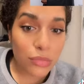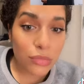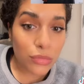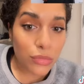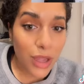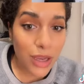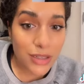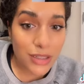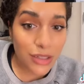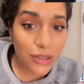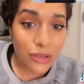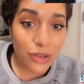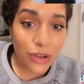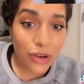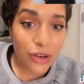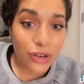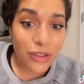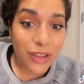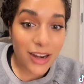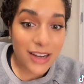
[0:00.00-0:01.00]
I didn't
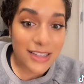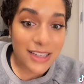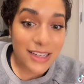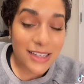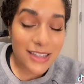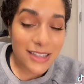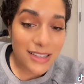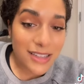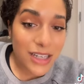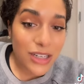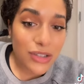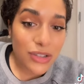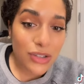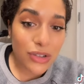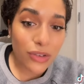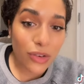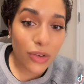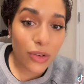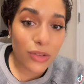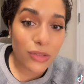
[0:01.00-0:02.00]
learn that as a
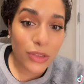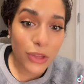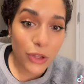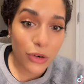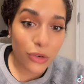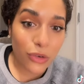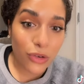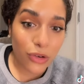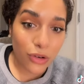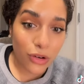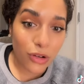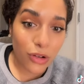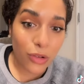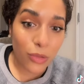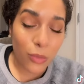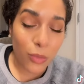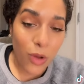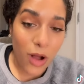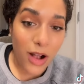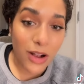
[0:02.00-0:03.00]
6-year-old little
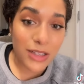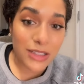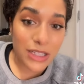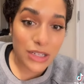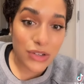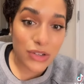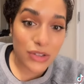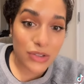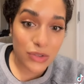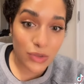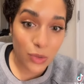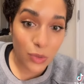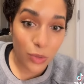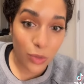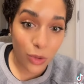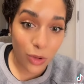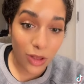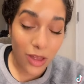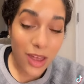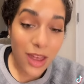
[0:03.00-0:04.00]
girl walked into
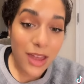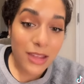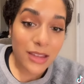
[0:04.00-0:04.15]
school